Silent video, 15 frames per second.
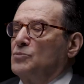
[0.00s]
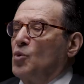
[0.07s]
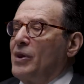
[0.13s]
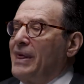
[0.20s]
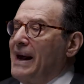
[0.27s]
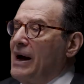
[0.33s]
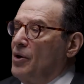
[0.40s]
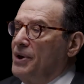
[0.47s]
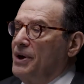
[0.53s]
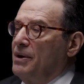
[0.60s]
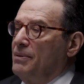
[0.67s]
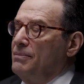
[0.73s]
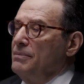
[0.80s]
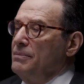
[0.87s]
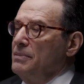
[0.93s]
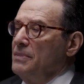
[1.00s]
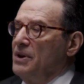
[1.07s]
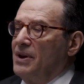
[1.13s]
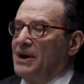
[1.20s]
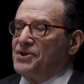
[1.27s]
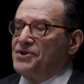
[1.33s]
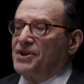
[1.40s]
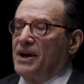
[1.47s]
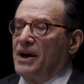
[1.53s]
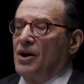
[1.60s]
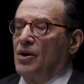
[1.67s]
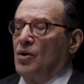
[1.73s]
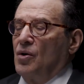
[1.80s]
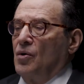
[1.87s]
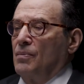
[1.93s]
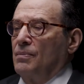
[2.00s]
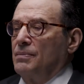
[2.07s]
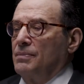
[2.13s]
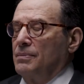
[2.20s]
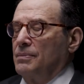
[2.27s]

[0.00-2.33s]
Without him, they stay home.